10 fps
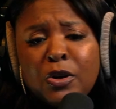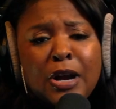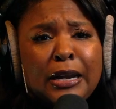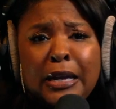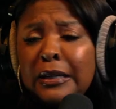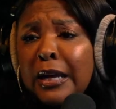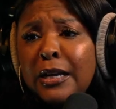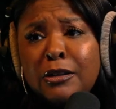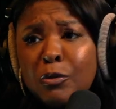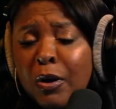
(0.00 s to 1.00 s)
I like light
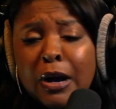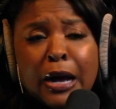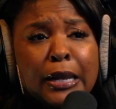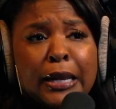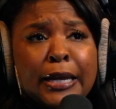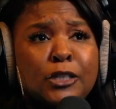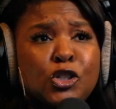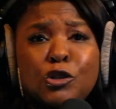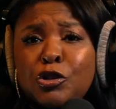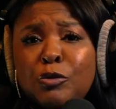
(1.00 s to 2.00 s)
humor. I like
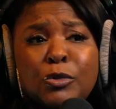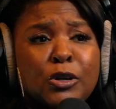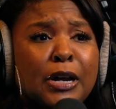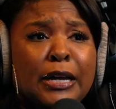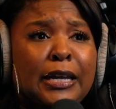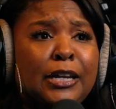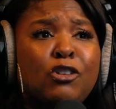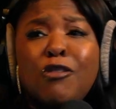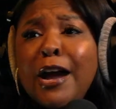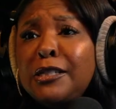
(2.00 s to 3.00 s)
church humor. I like
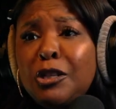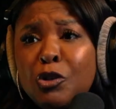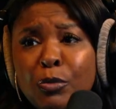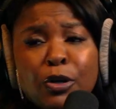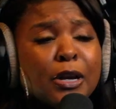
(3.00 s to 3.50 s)
crass humor.